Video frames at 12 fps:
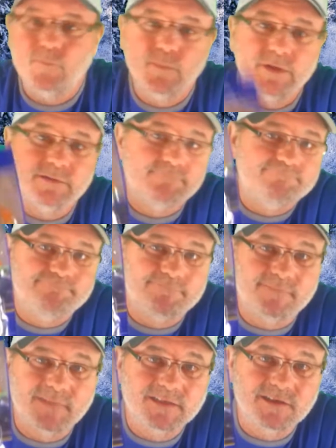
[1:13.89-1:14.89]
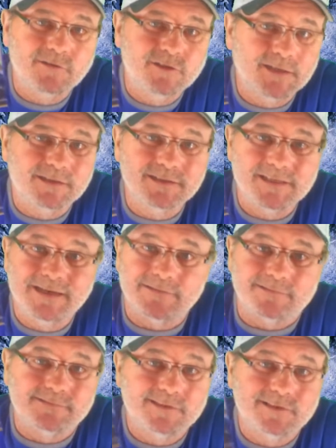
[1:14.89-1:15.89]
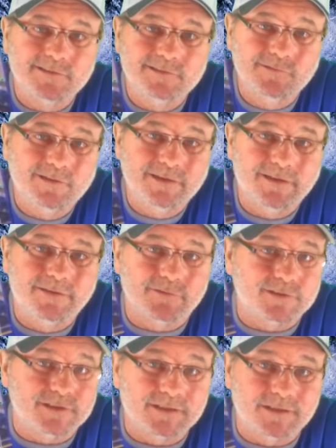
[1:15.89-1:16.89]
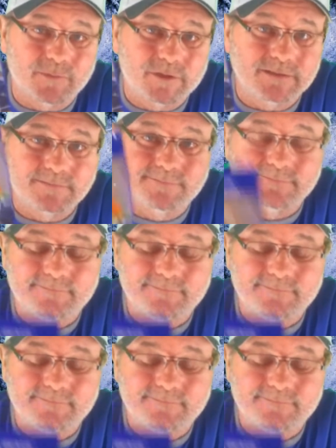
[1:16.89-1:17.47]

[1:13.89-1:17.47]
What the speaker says: But let's go check this out. This looks really interesting to me.